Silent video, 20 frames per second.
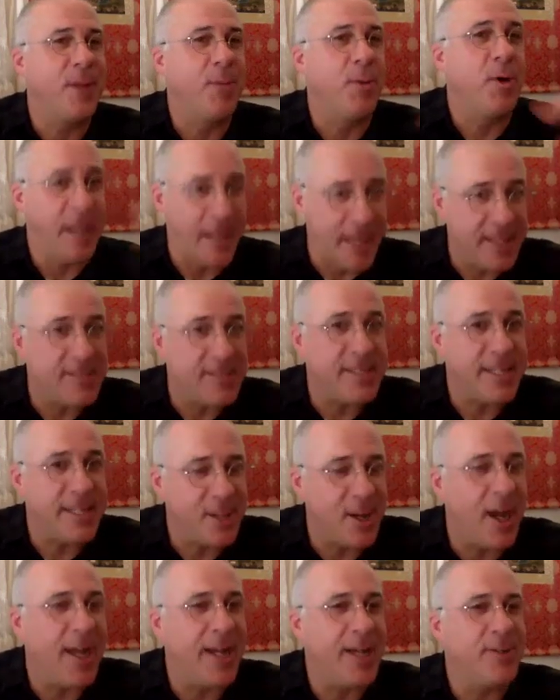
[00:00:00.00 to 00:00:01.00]
Well, is he
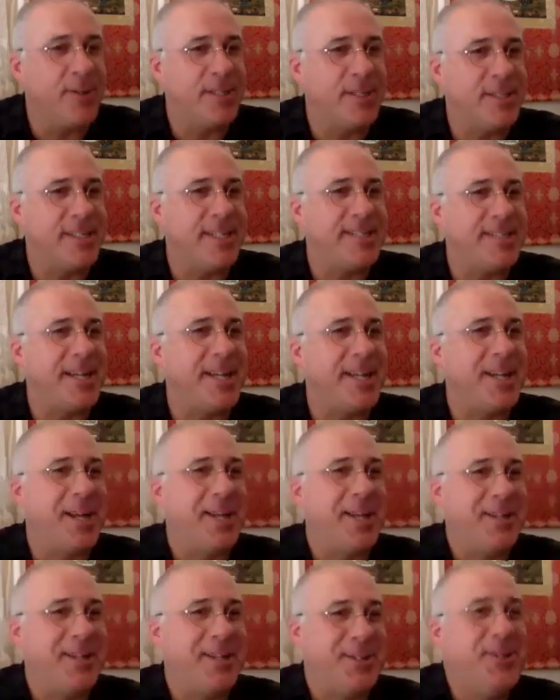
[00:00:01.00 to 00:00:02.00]
lying or is he telling
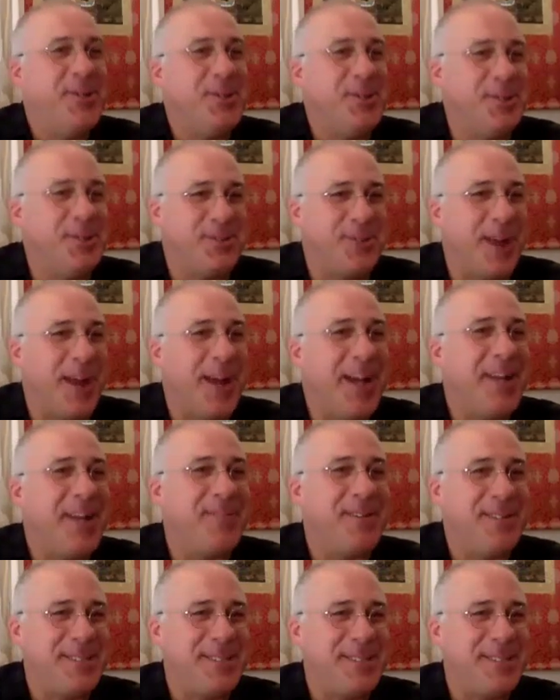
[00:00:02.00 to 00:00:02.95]
the truth, right? If